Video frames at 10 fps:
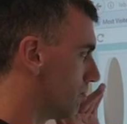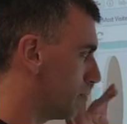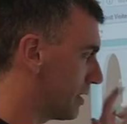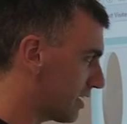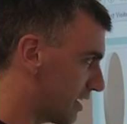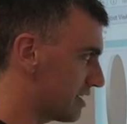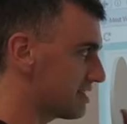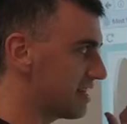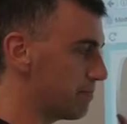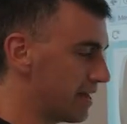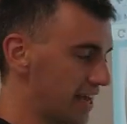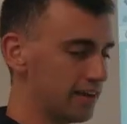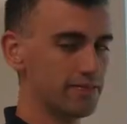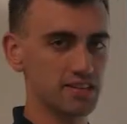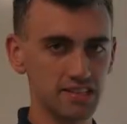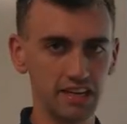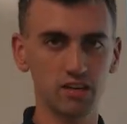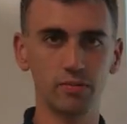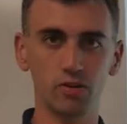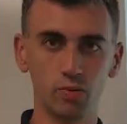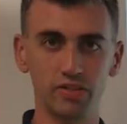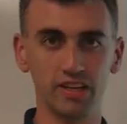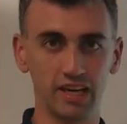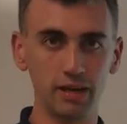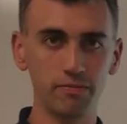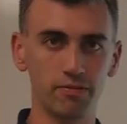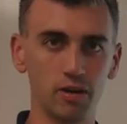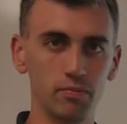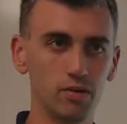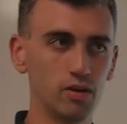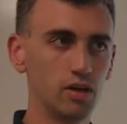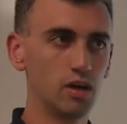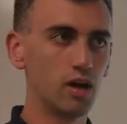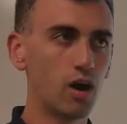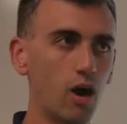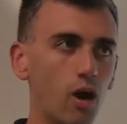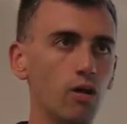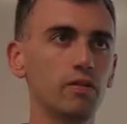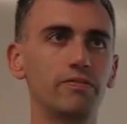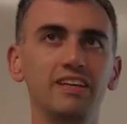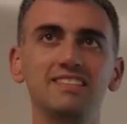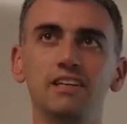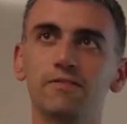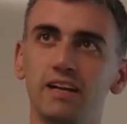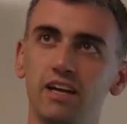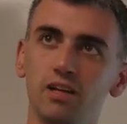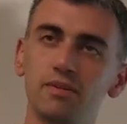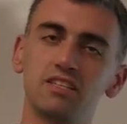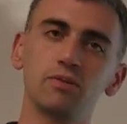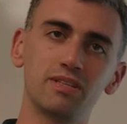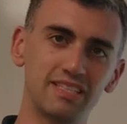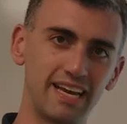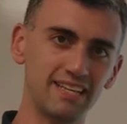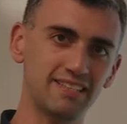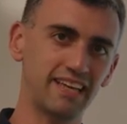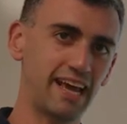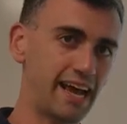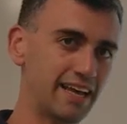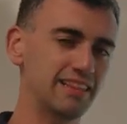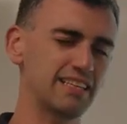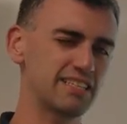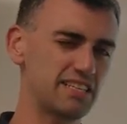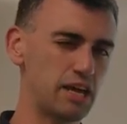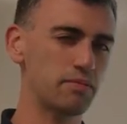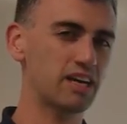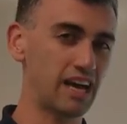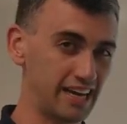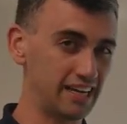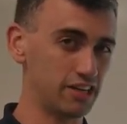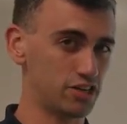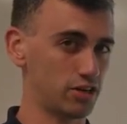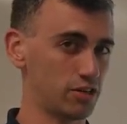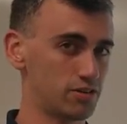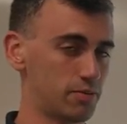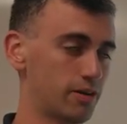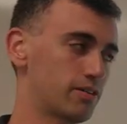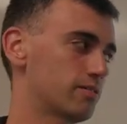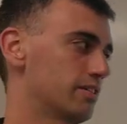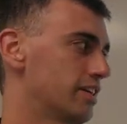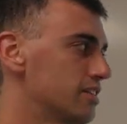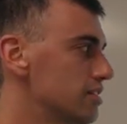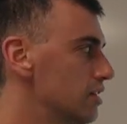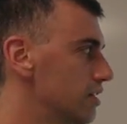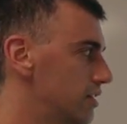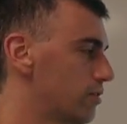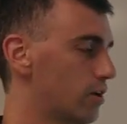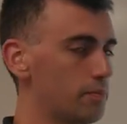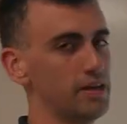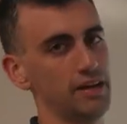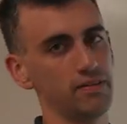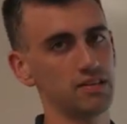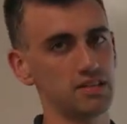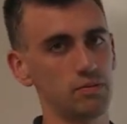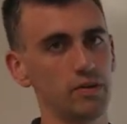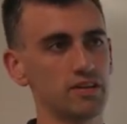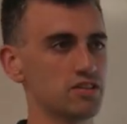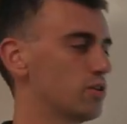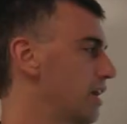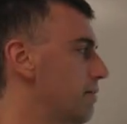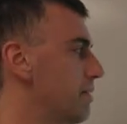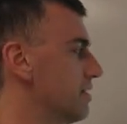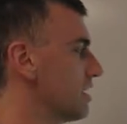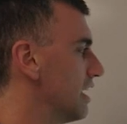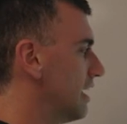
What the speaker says: because they behave the same no matter what they came from, all of these different elements he was testing had the same kind of charged particle in it. They were all behaving the same way. So that meant